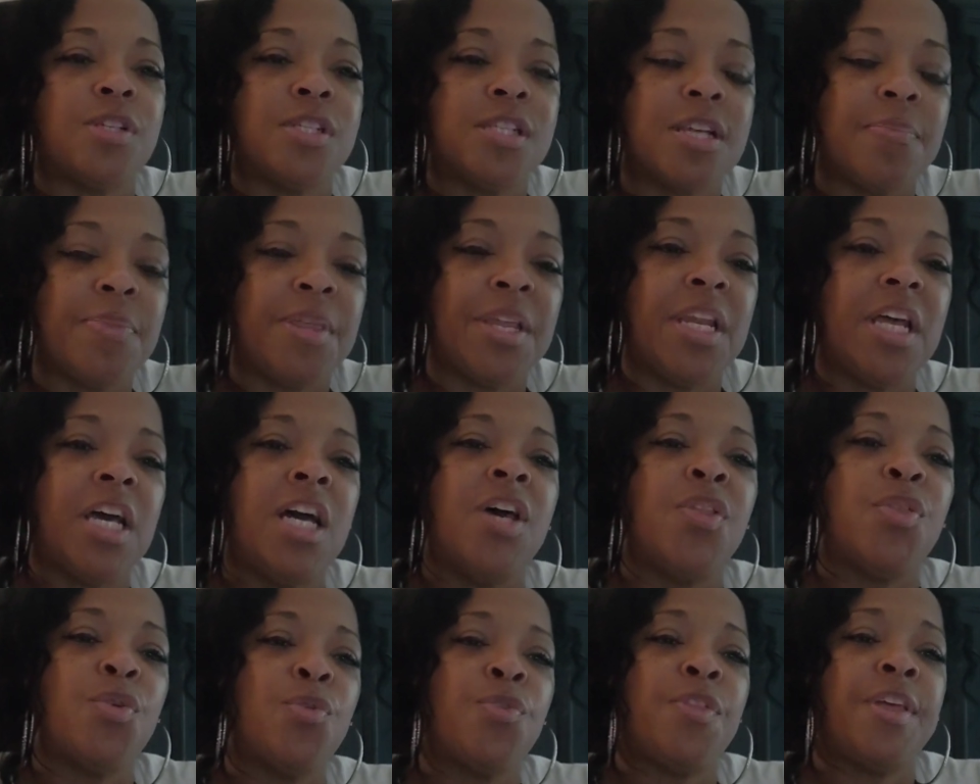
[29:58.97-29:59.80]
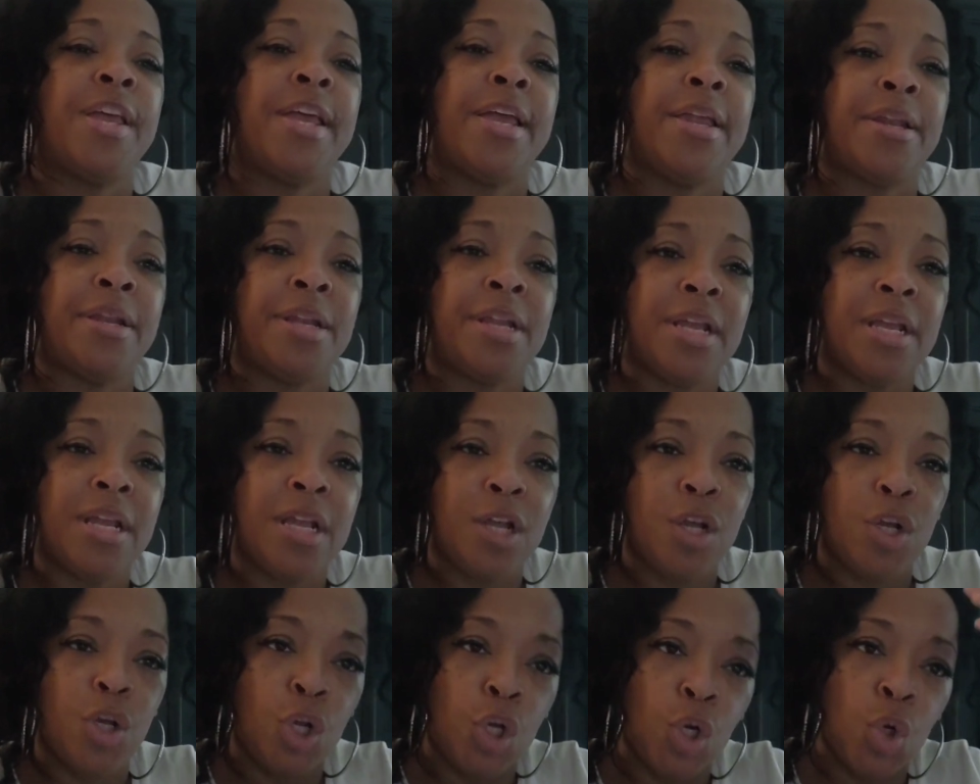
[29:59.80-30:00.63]
something other than
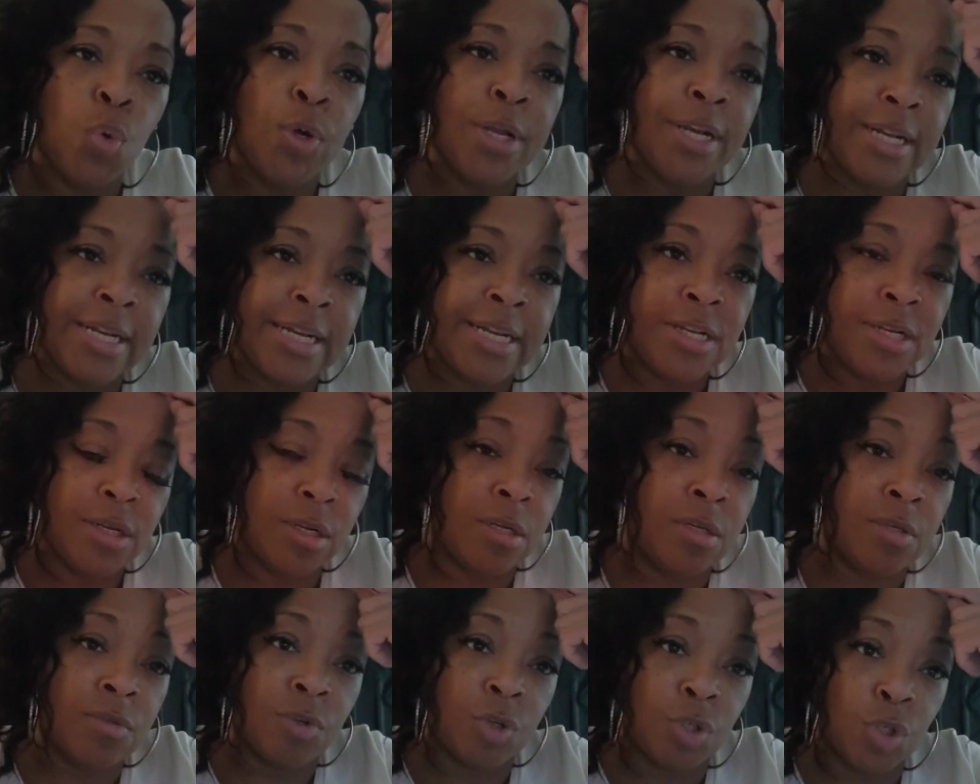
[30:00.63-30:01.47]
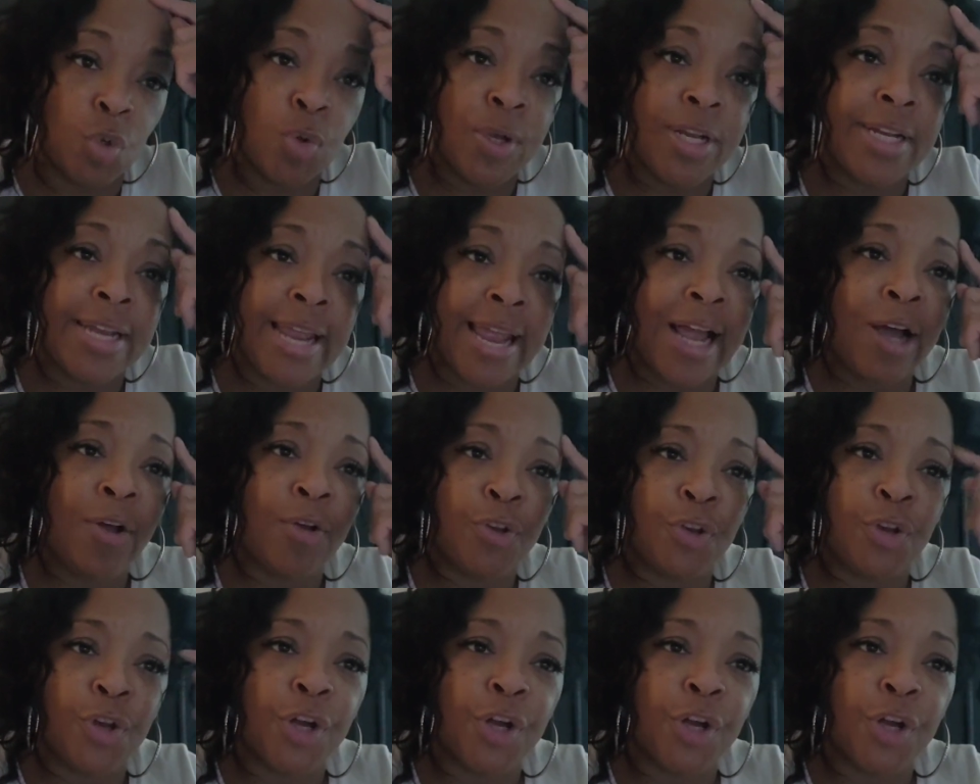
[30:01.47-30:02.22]
gluing down